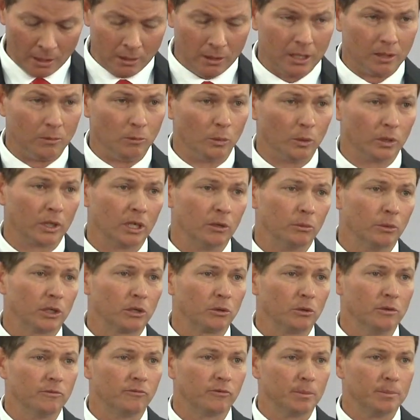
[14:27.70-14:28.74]
And we're going to
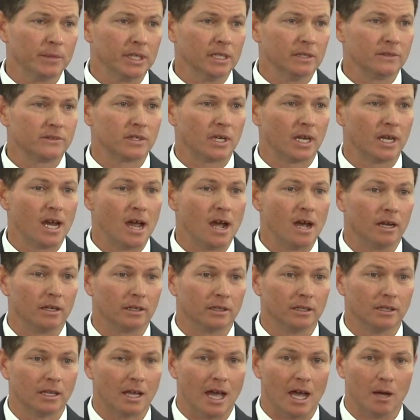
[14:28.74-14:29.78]
recruit from the inside
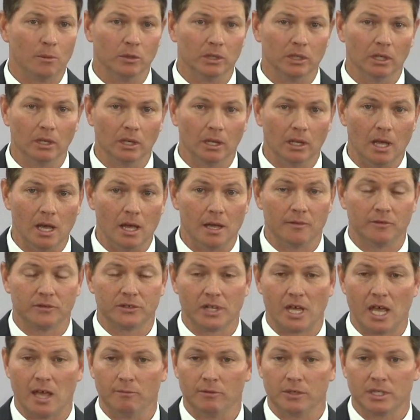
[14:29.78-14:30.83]
out. I would love
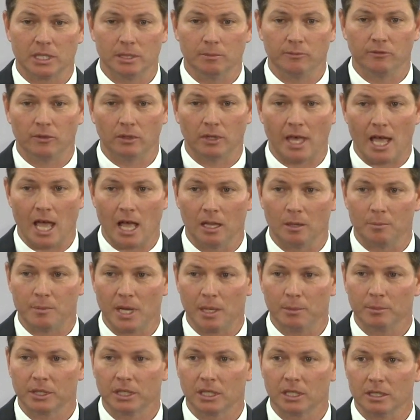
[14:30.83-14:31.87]
to have a team full of
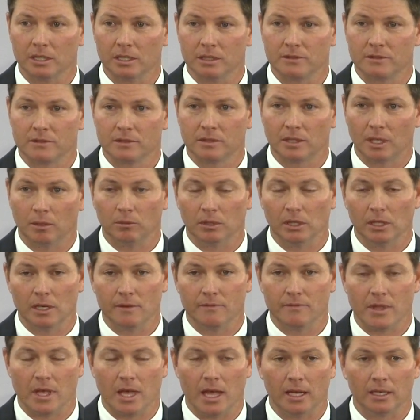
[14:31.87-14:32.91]
Alabama kids. I would
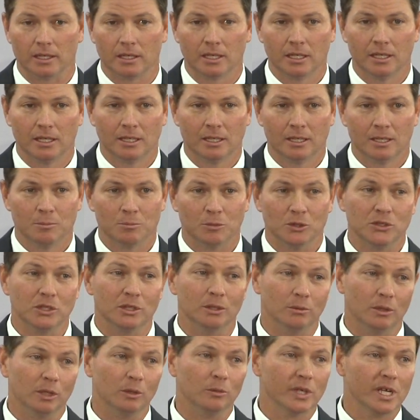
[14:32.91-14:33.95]
love that. But
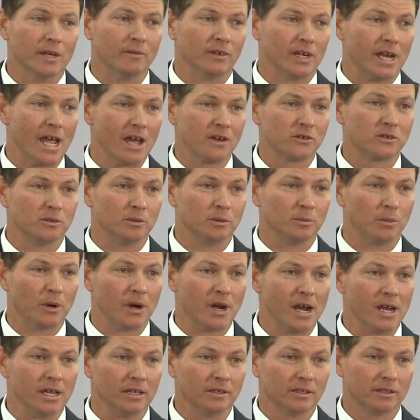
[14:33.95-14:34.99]
you know what? We have a national
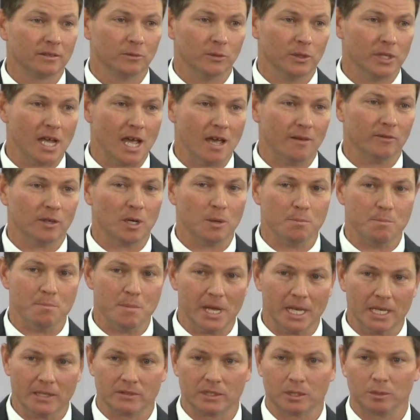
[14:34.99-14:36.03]
brand. We have an
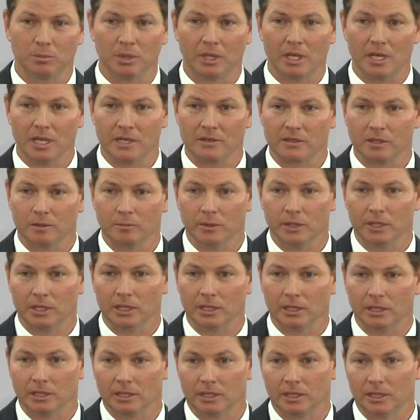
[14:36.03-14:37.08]
amazing place, and we
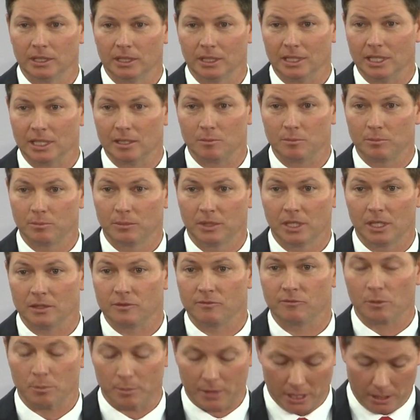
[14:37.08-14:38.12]
can get
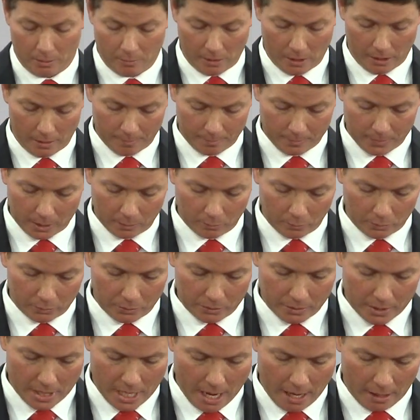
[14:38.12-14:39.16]
kids from anywhere, and we'll
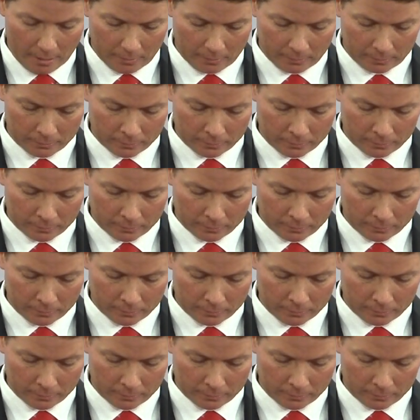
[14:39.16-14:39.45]
do that.